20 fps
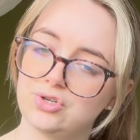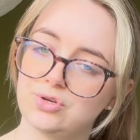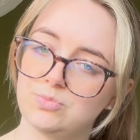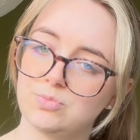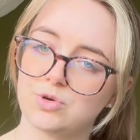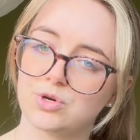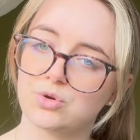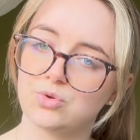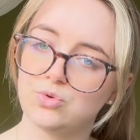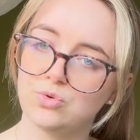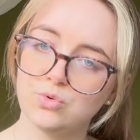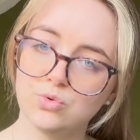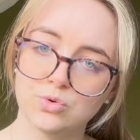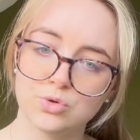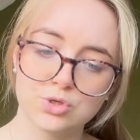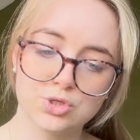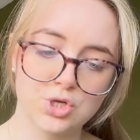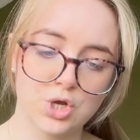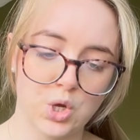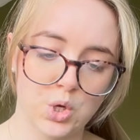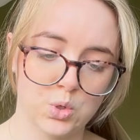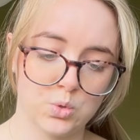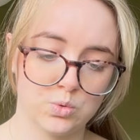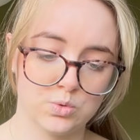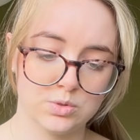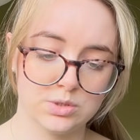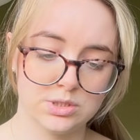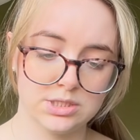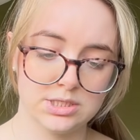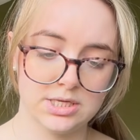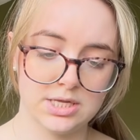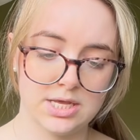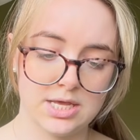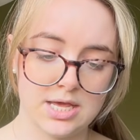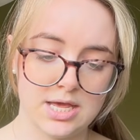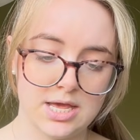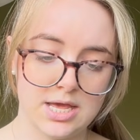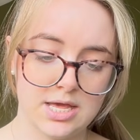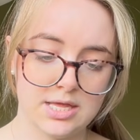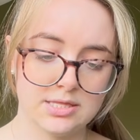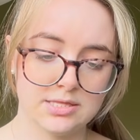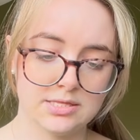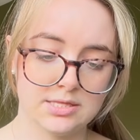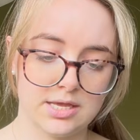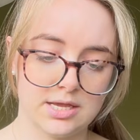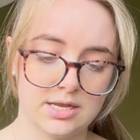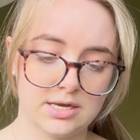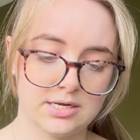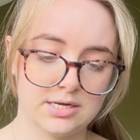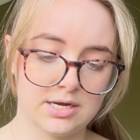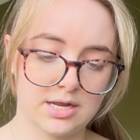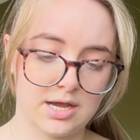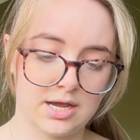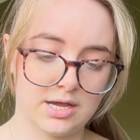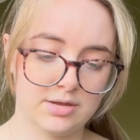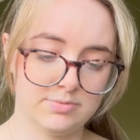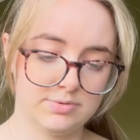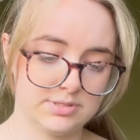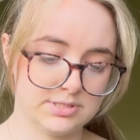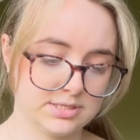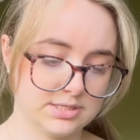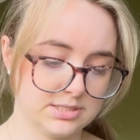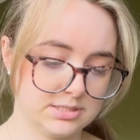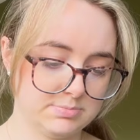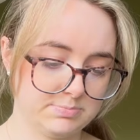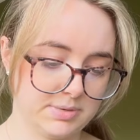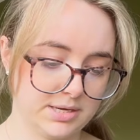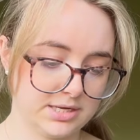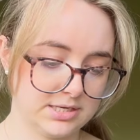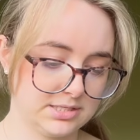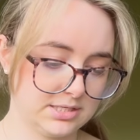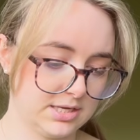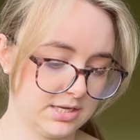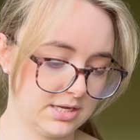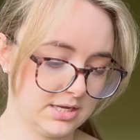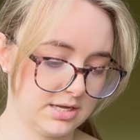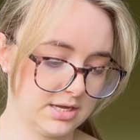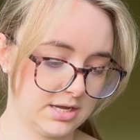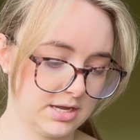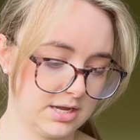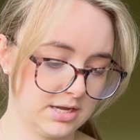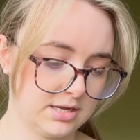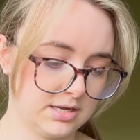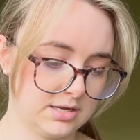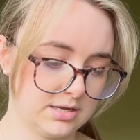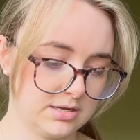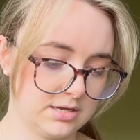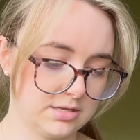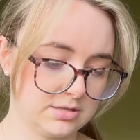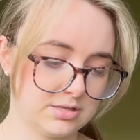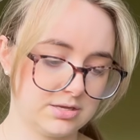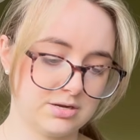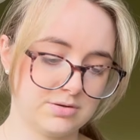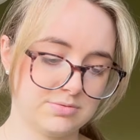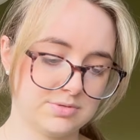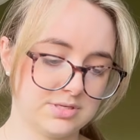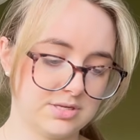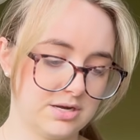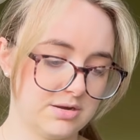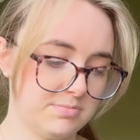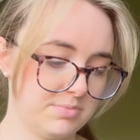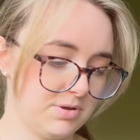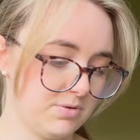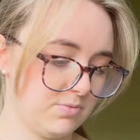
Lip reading: more cool toned than I was expecting. I thought it was going to be a